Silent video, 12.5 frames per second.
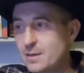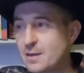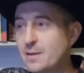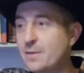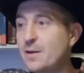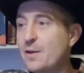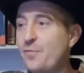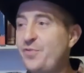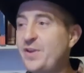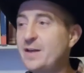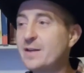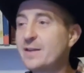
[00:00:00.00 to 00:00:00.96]
And then
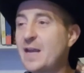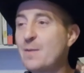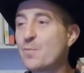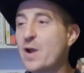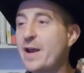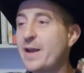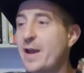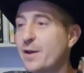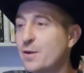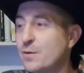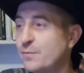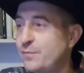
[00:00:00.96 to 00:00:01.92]
Athena came right
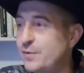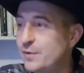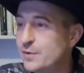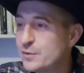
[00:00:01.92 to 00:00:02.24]
out of